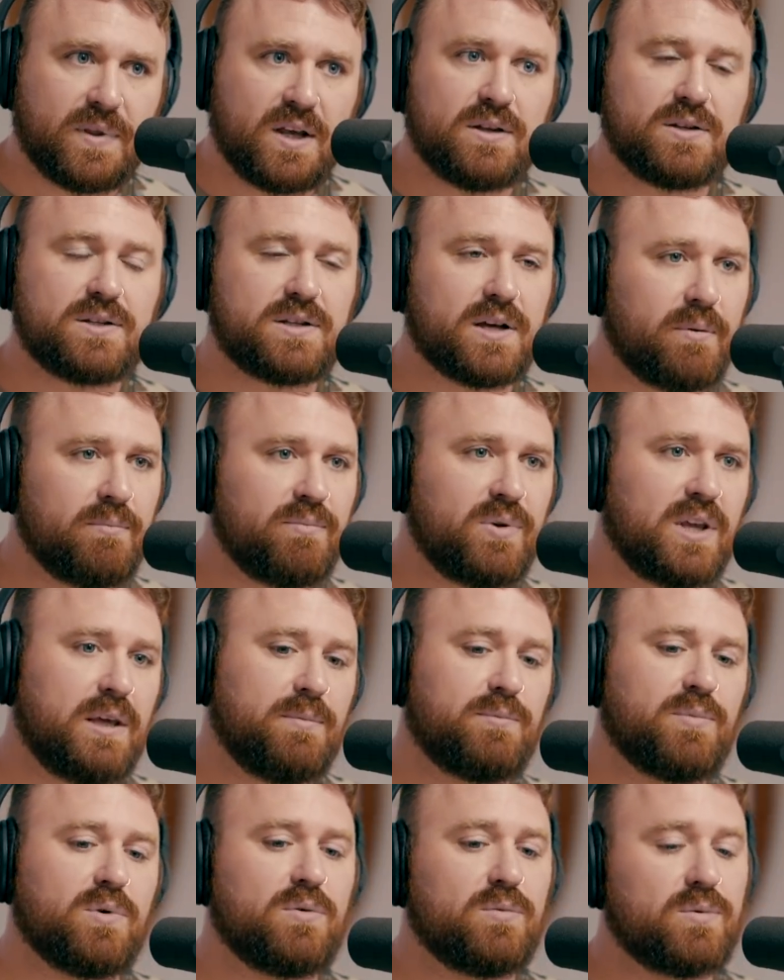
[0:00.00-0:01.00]
Some
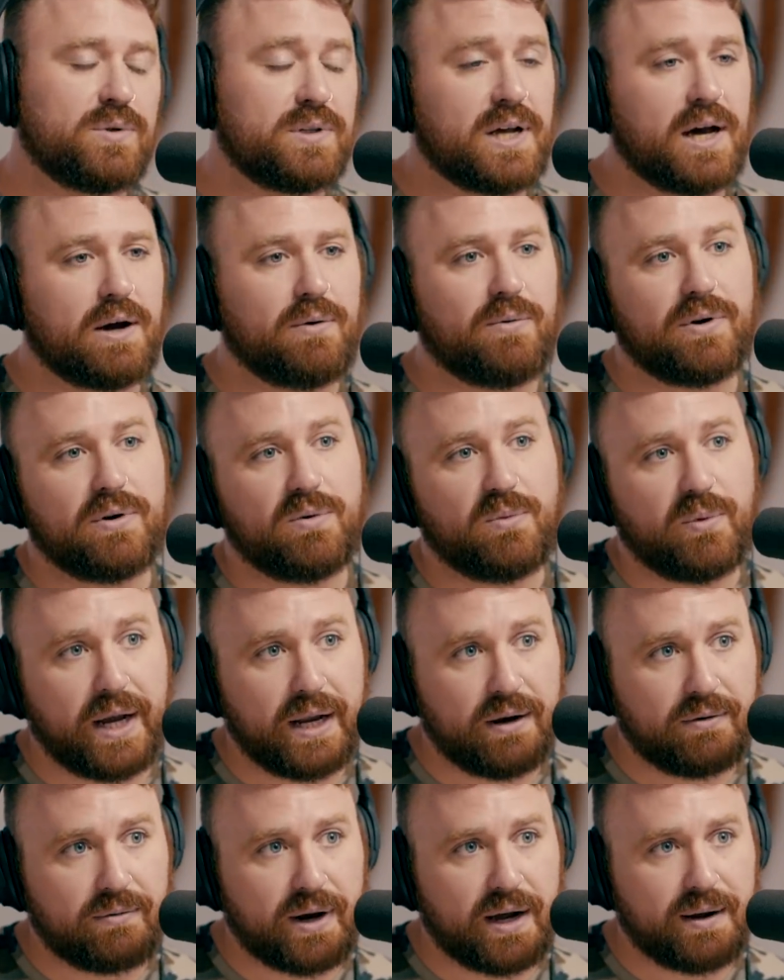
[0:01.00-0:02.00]
people will not want to
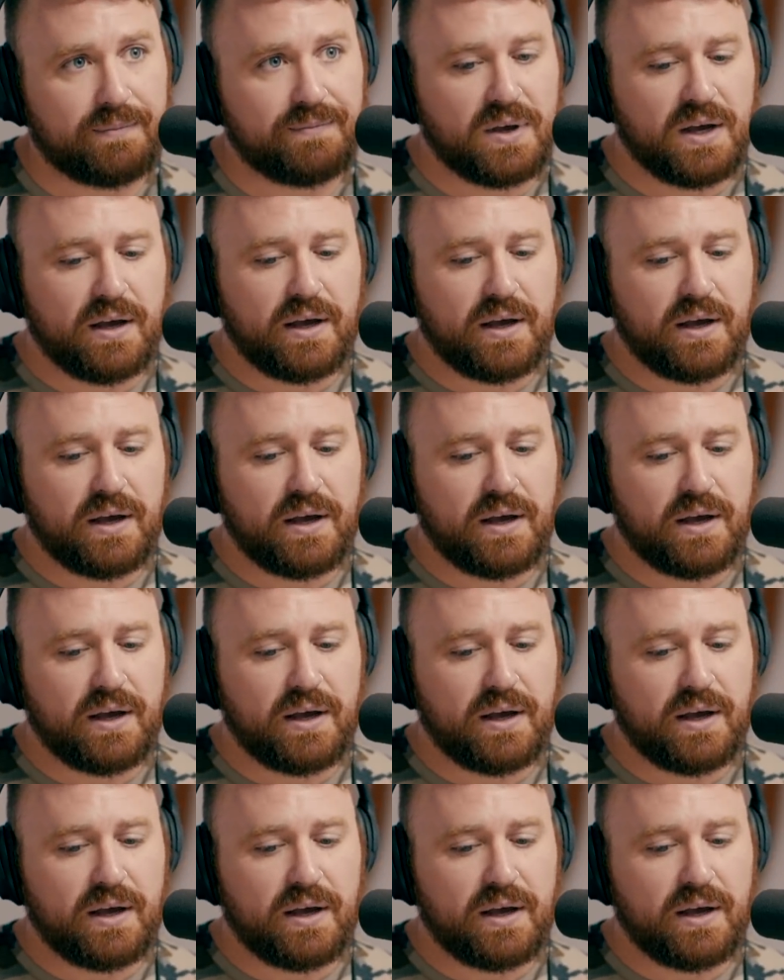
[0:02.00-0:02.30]
wait around.